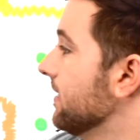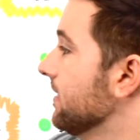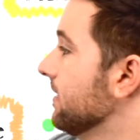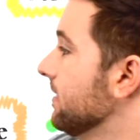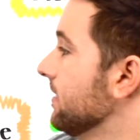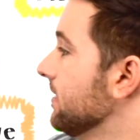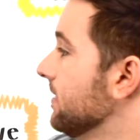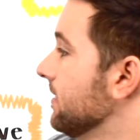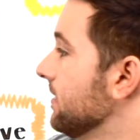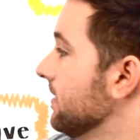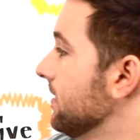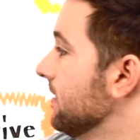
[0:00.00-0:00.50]

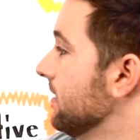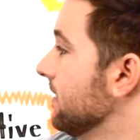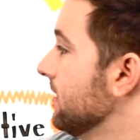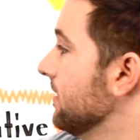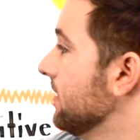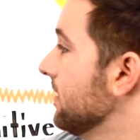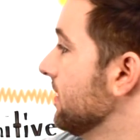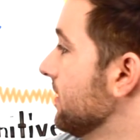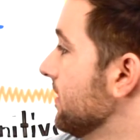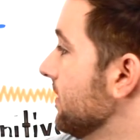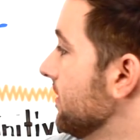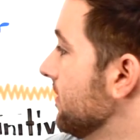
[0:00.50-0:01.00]

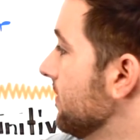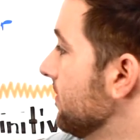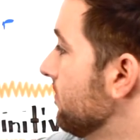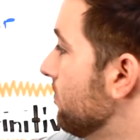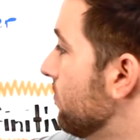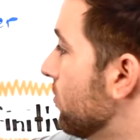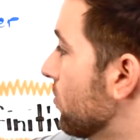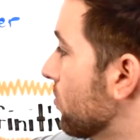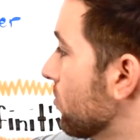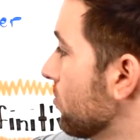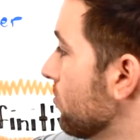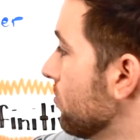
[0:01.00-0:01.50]
Y
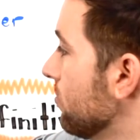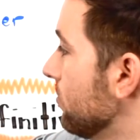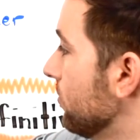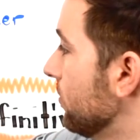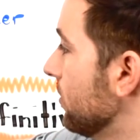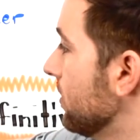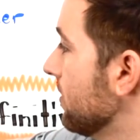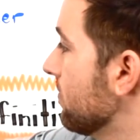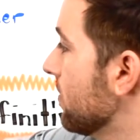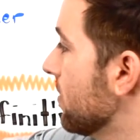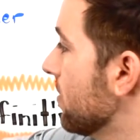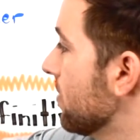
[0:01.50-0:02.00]
por
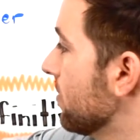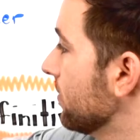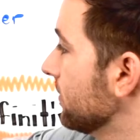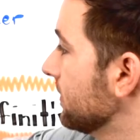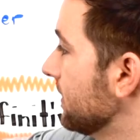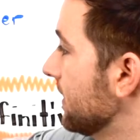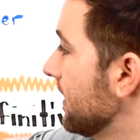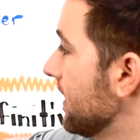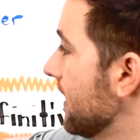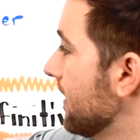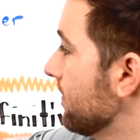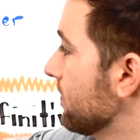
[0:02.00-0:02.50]
último
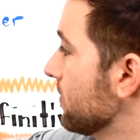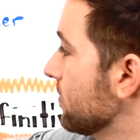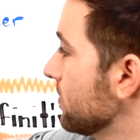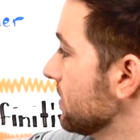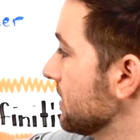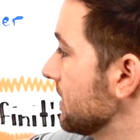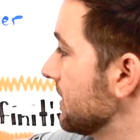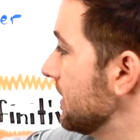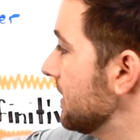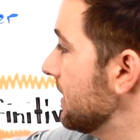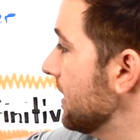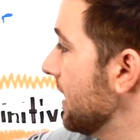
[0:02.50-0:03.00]

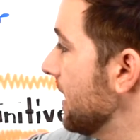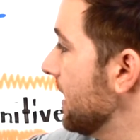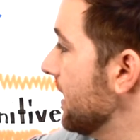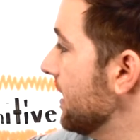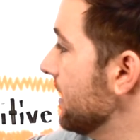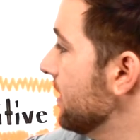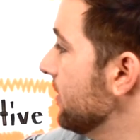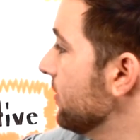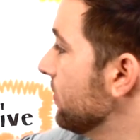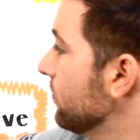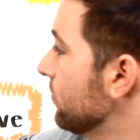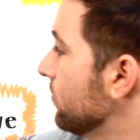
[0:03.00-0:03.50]
tenemos
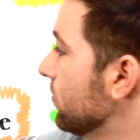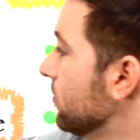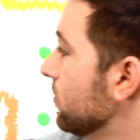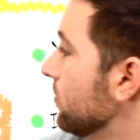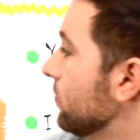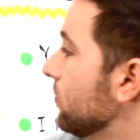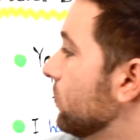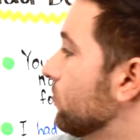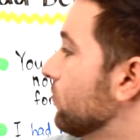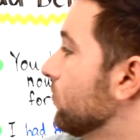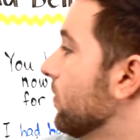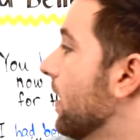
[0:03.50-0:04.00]
they
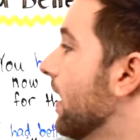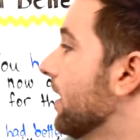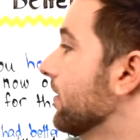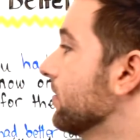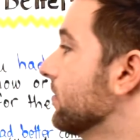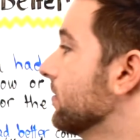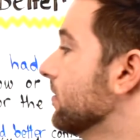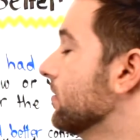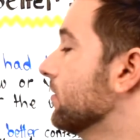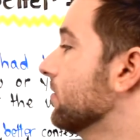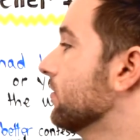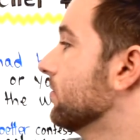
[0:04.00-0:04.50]
would
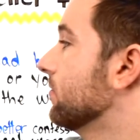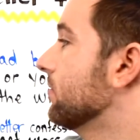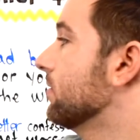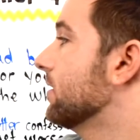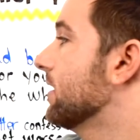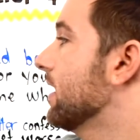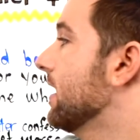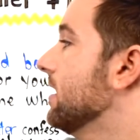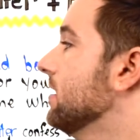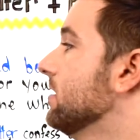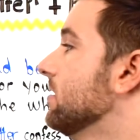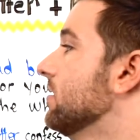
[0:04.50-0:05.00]
rather,
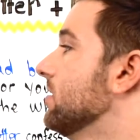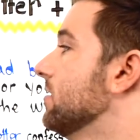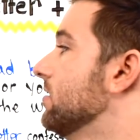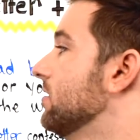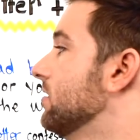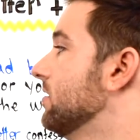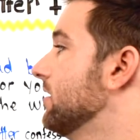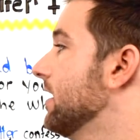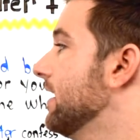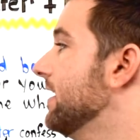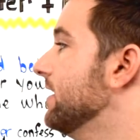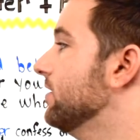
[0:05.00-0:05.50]
okay,
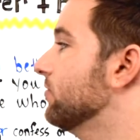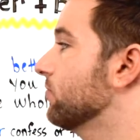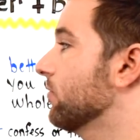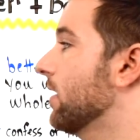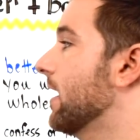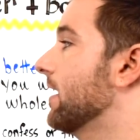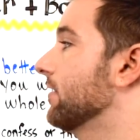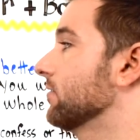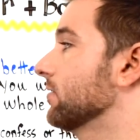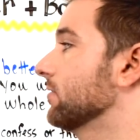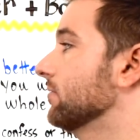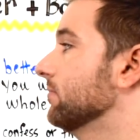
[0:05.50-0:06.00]
they'd
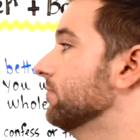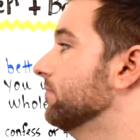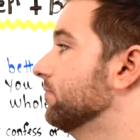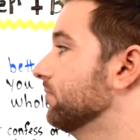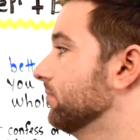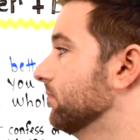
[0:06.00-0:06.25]
rather,